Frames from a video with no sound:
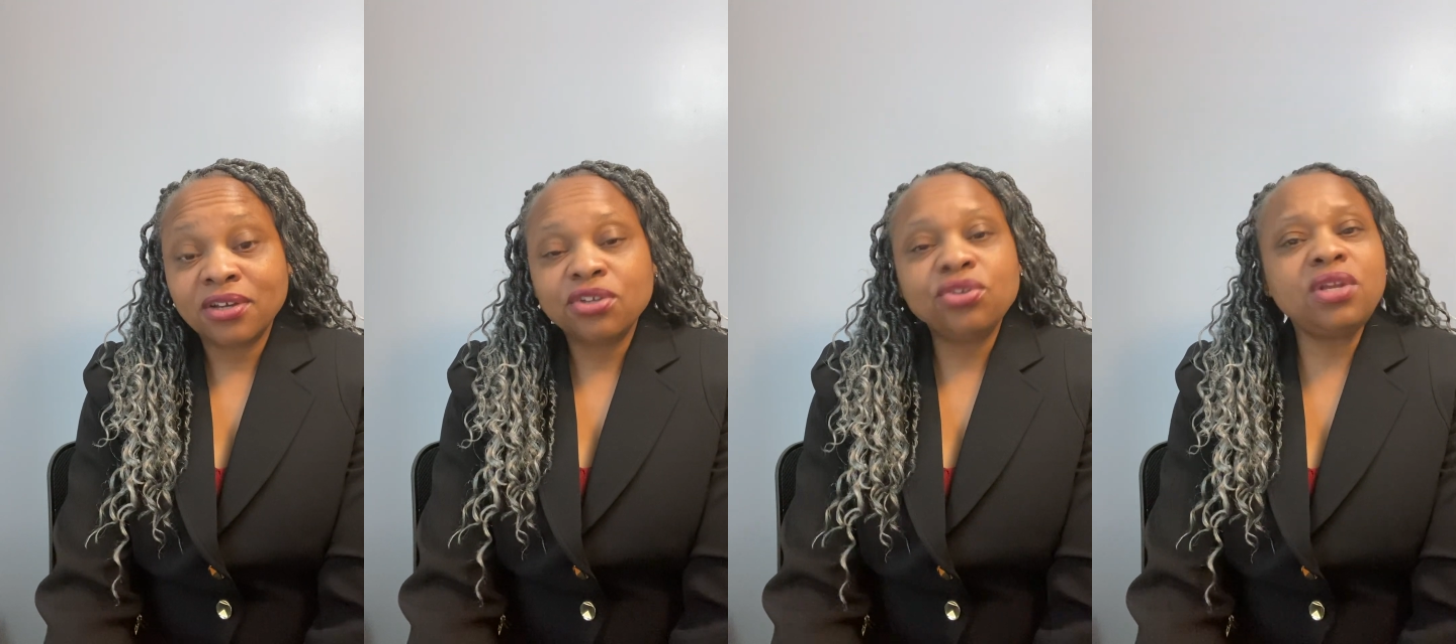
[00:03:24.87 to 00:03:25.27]

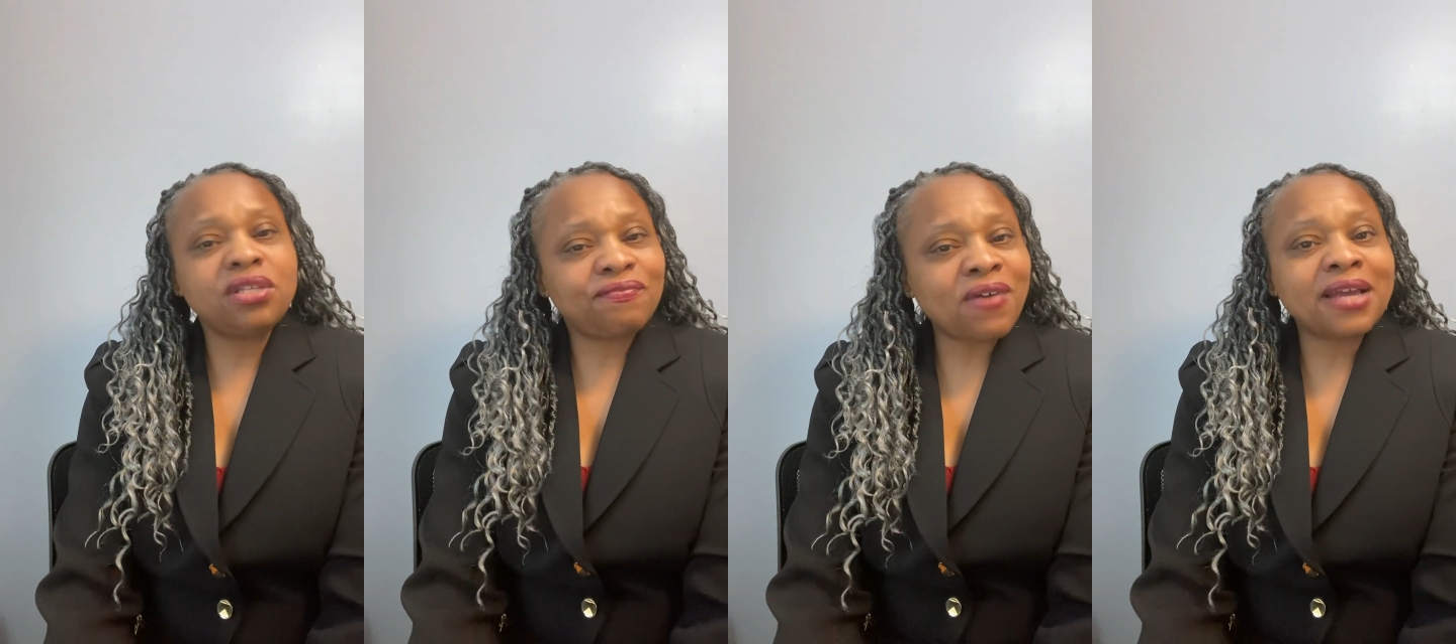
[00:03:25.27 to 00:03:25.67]
You need
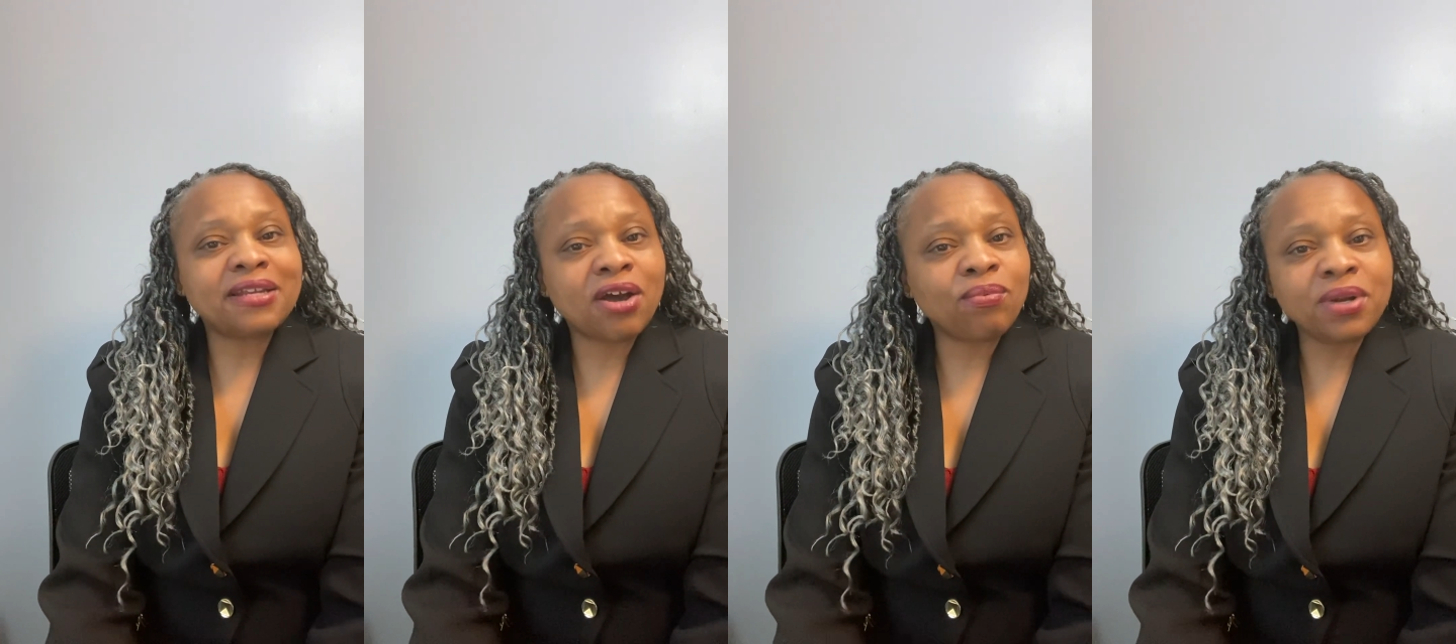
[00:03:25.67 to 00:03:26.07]
to find
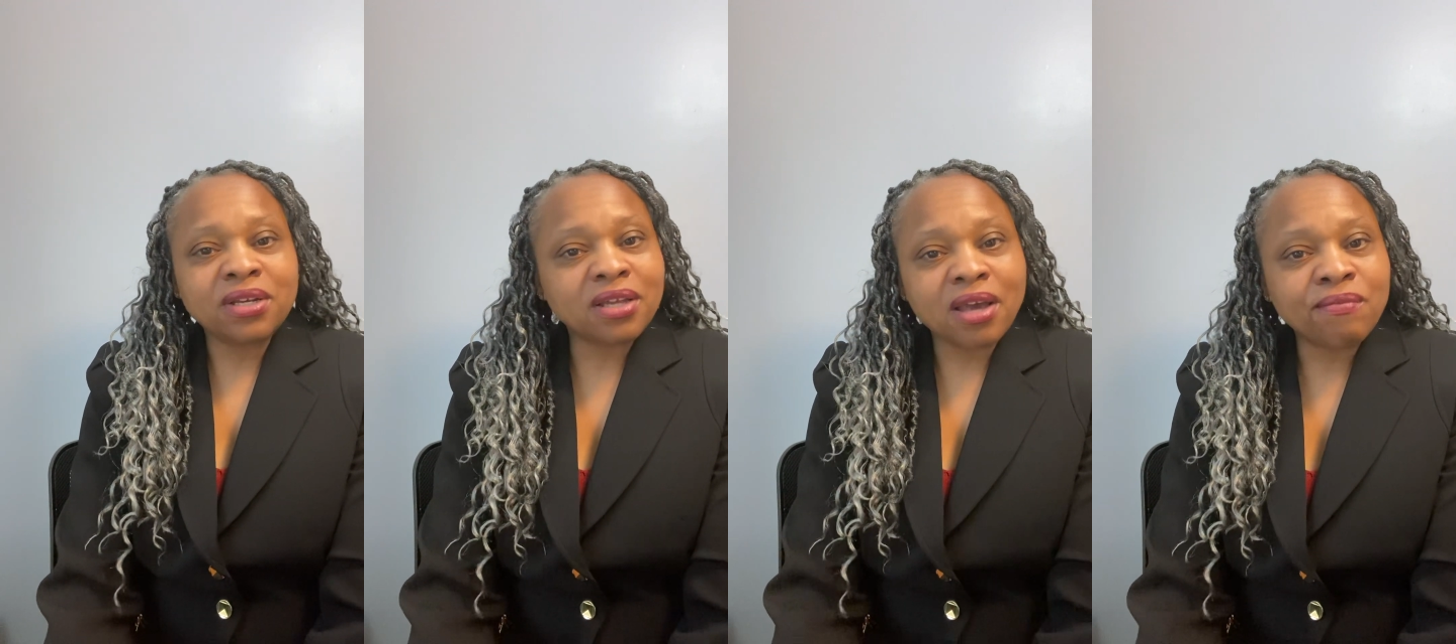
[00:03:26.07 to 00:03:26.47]
out, where
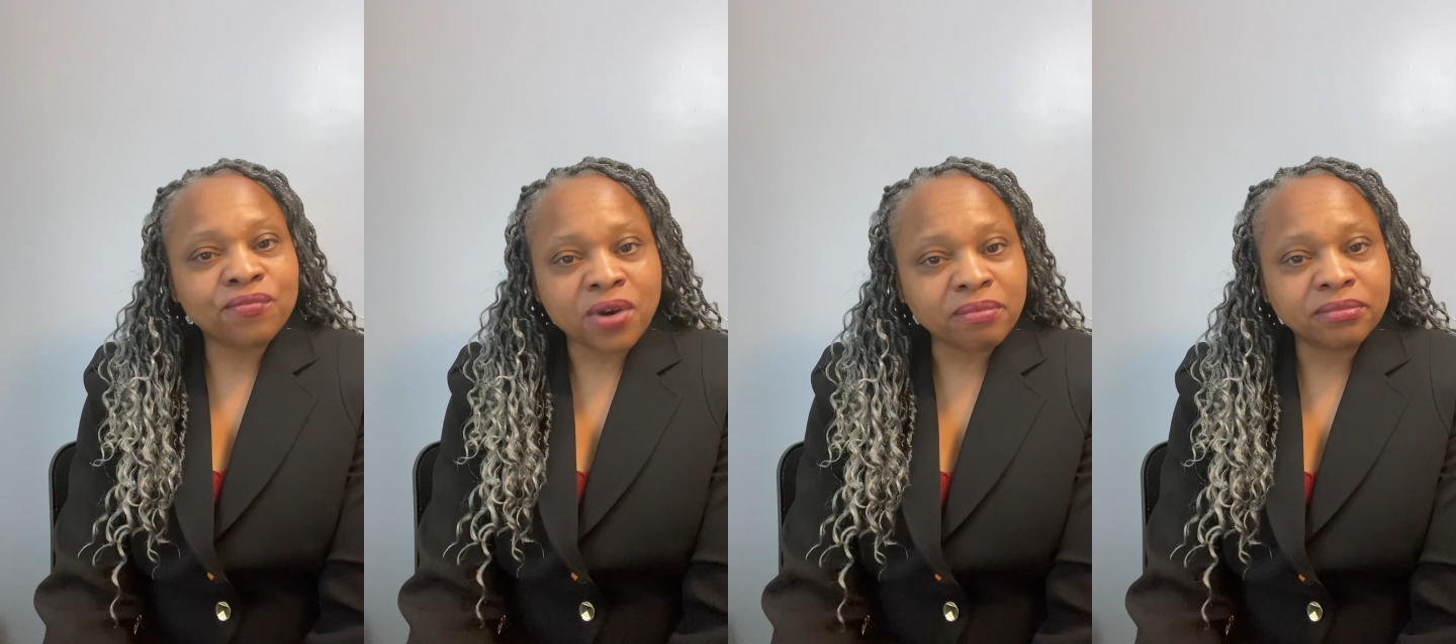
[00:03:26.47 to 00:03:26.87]
did it come
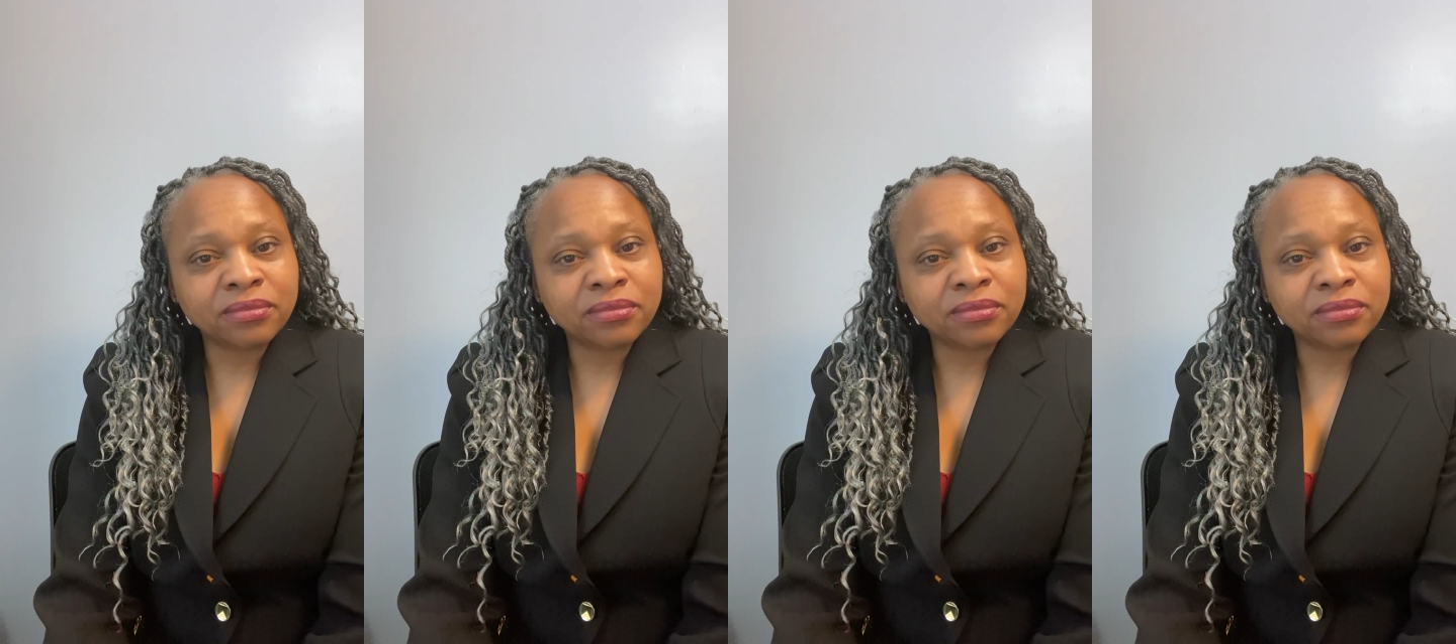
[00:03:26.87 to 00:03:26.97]
from?